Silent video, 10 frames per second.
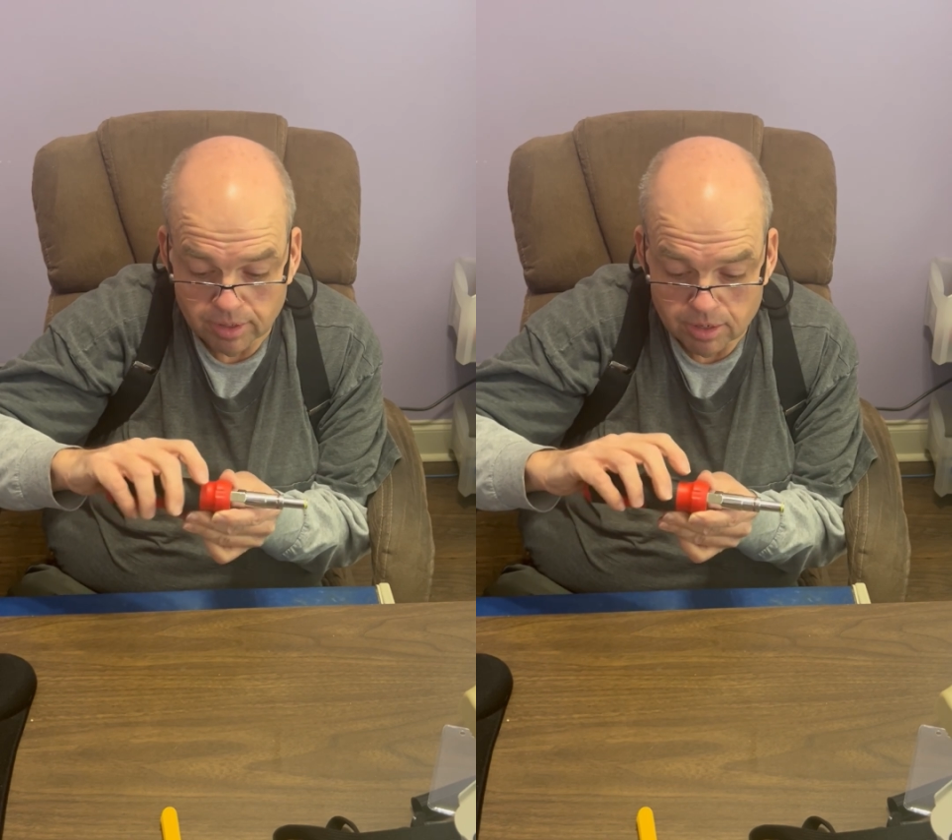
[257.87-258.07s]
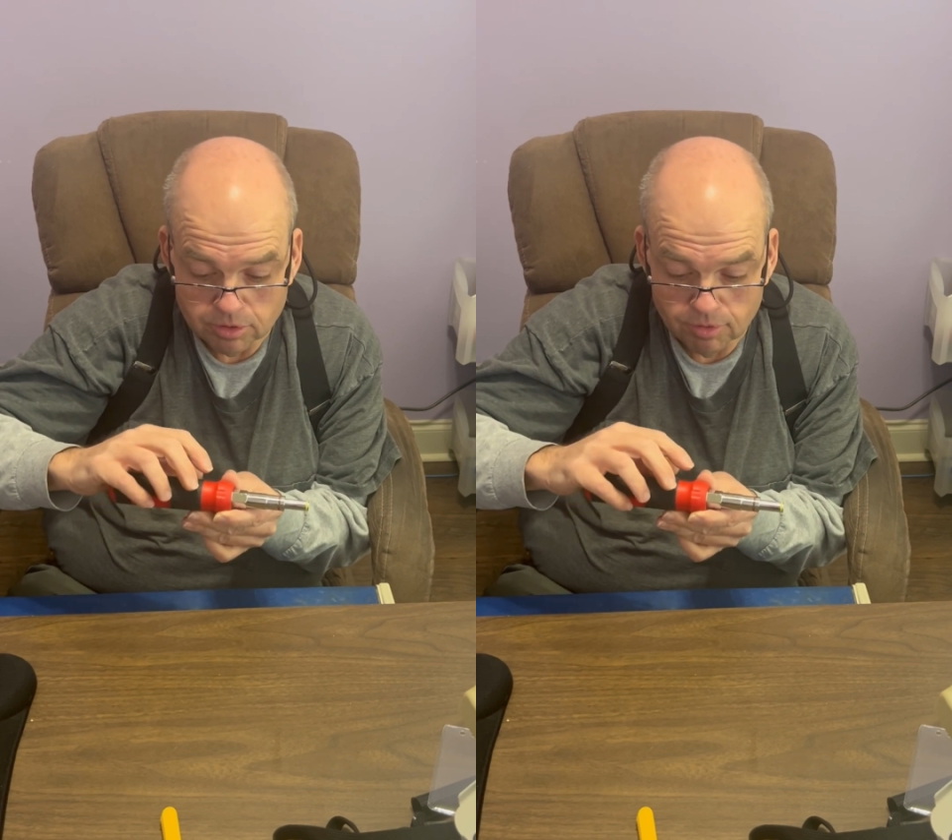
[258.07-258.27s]

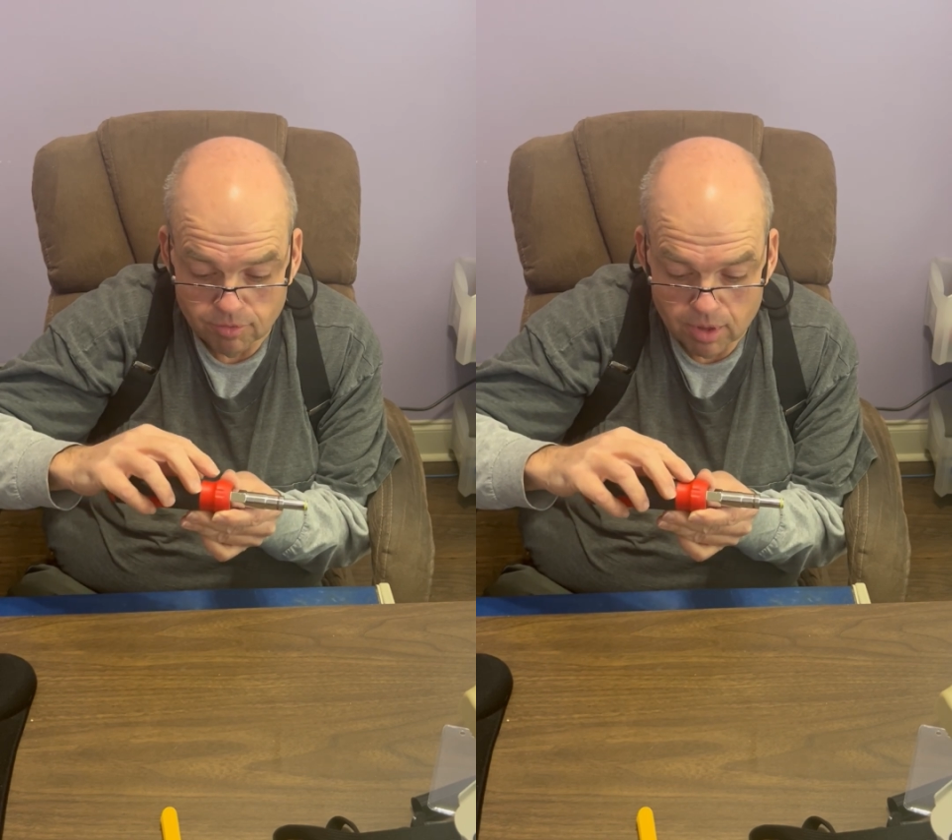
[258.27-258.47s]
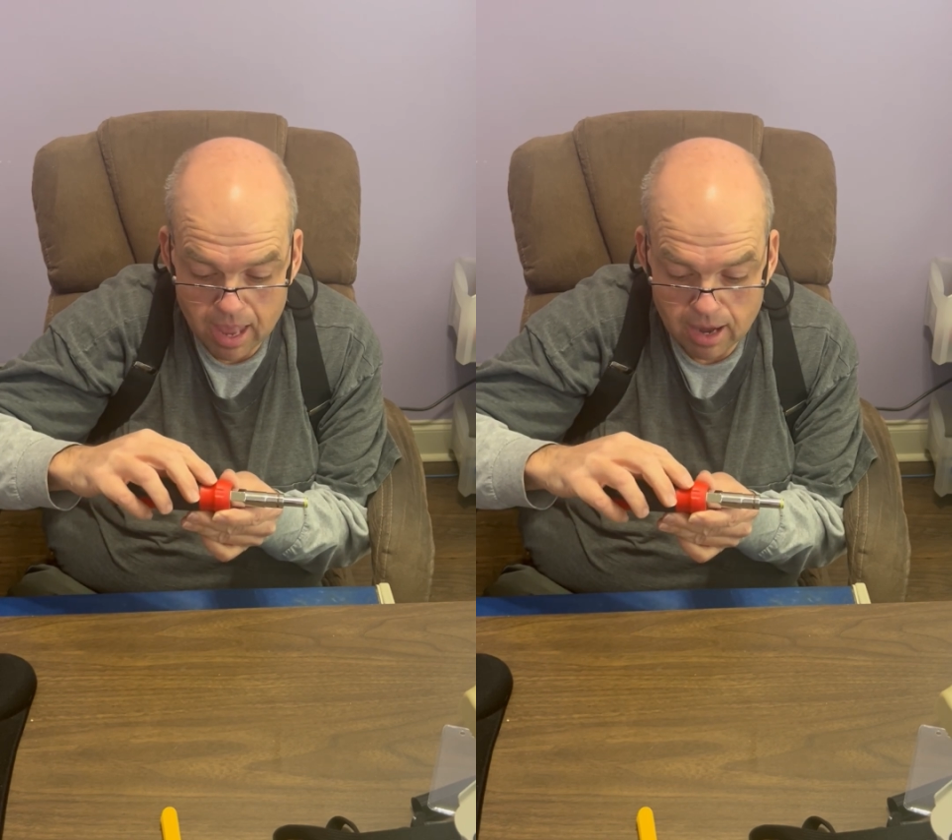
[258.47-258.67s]
because if
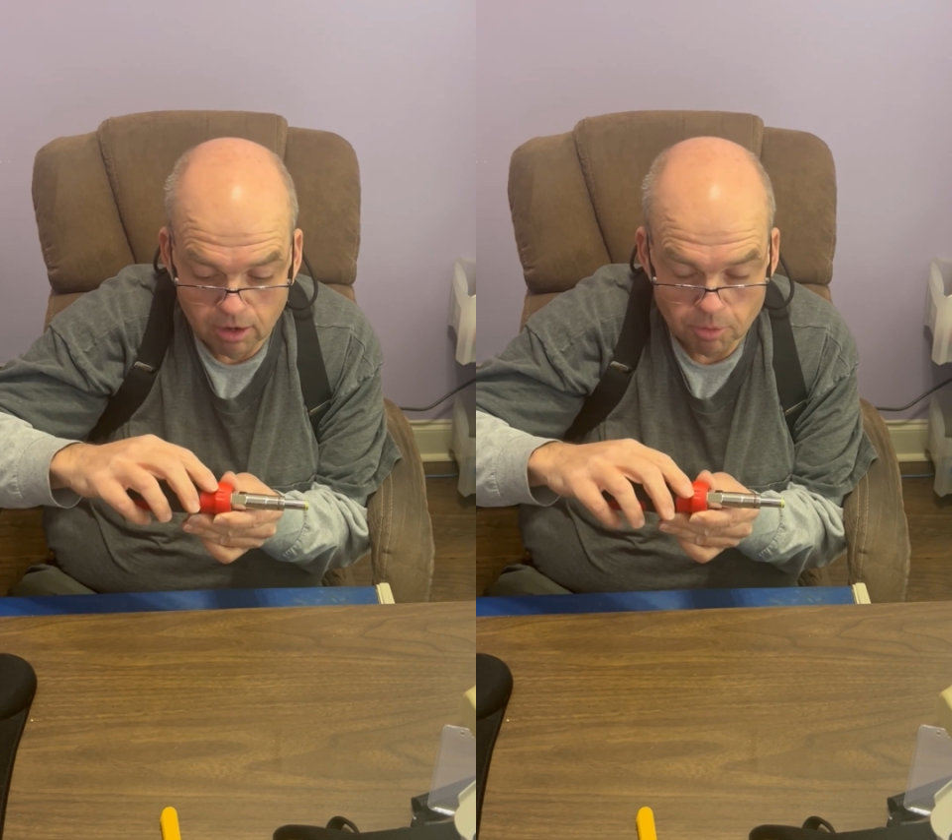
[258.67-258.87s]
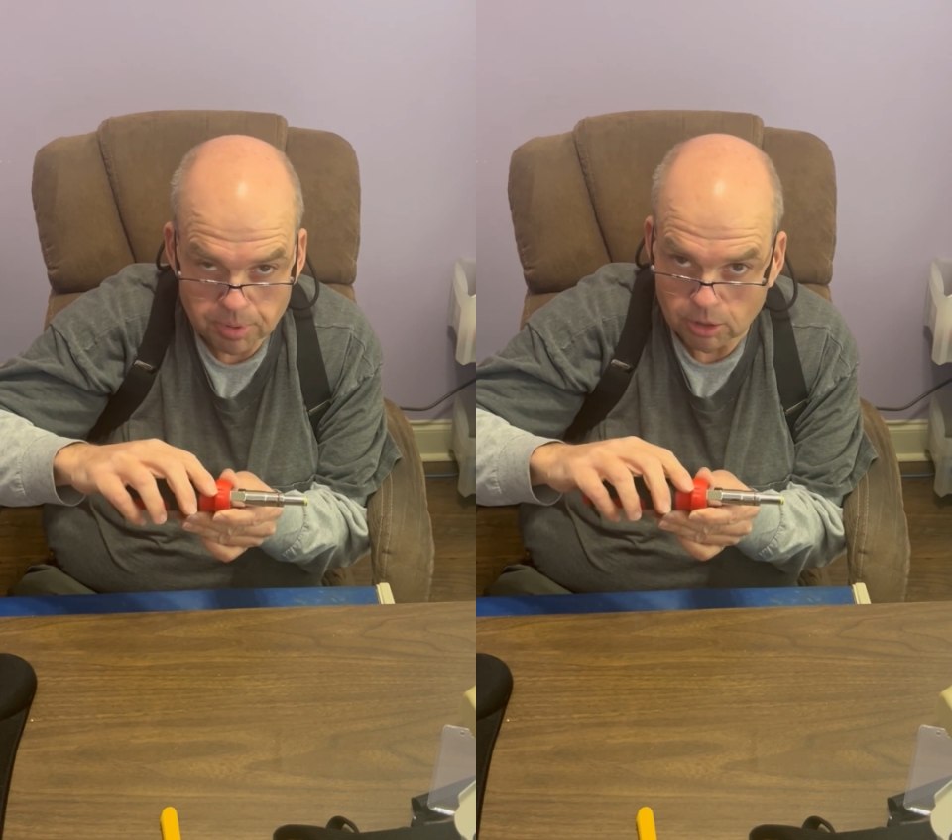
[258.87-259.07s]
you had a
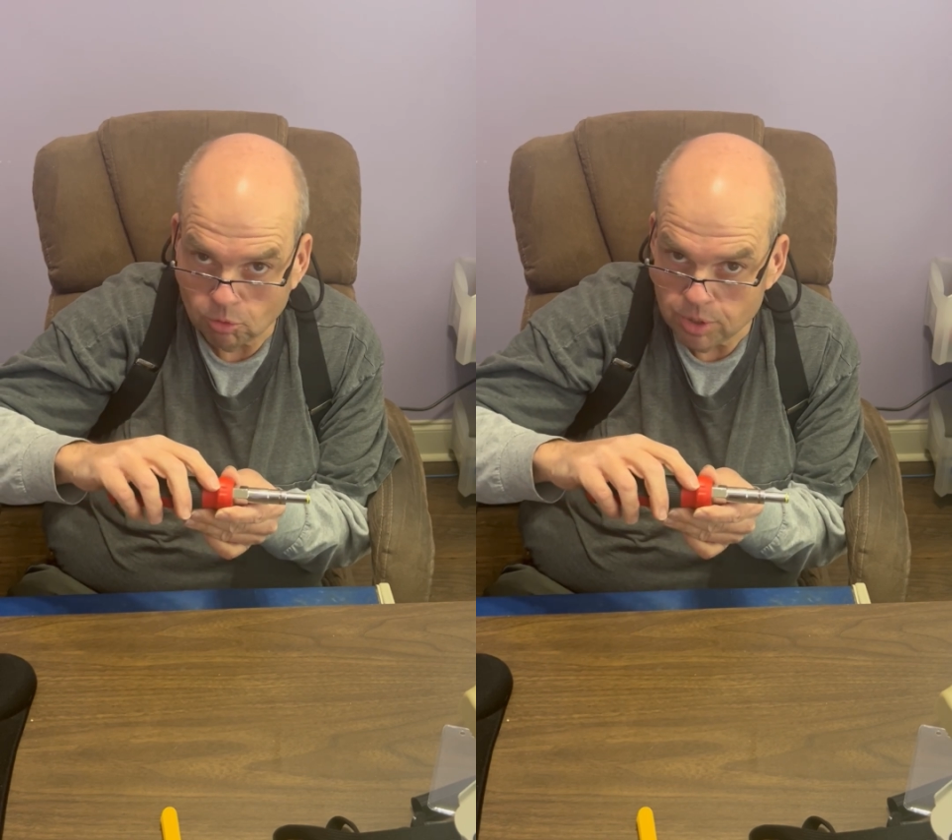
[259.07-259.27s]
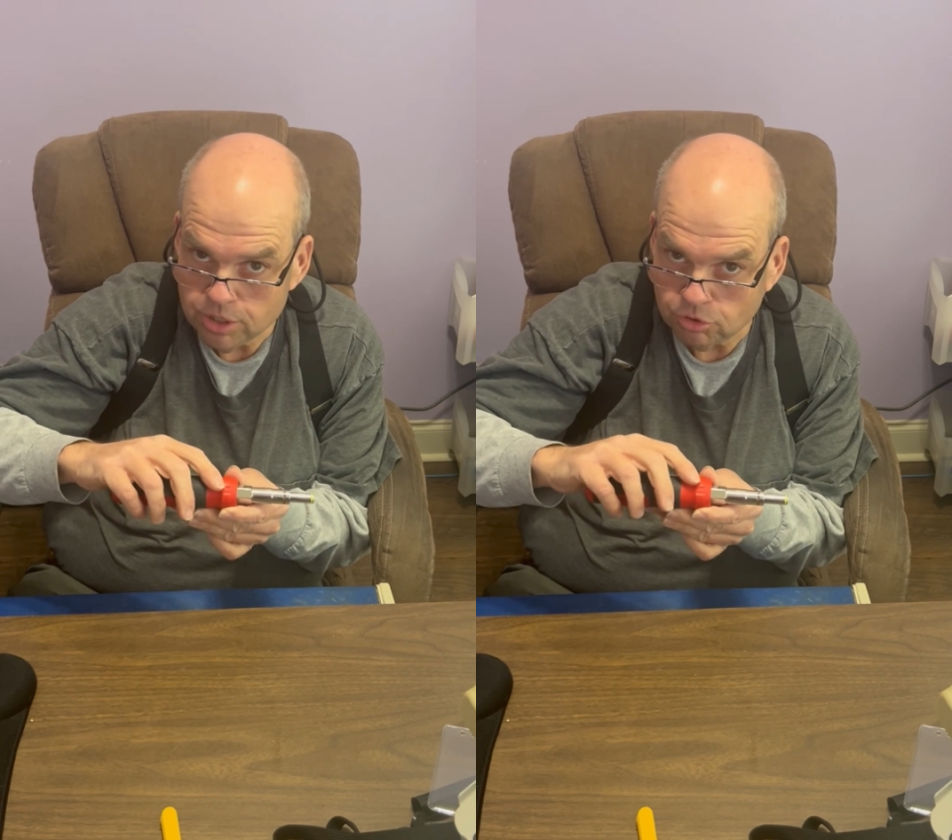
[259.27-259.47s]
little bit of
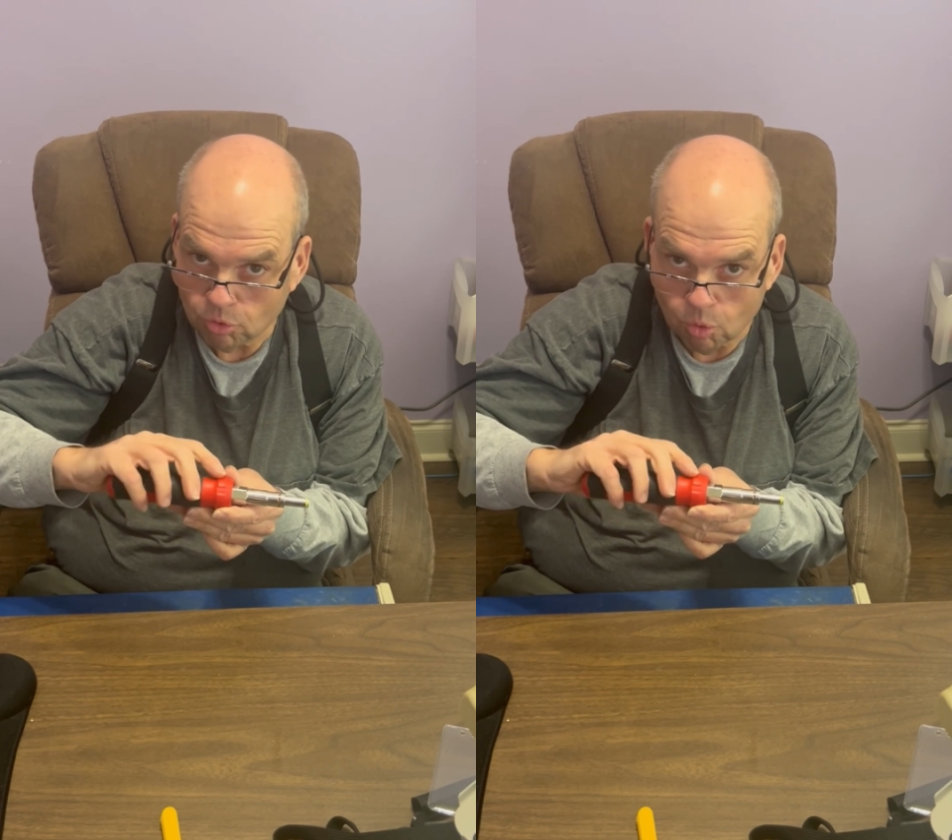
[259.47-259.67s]
grease or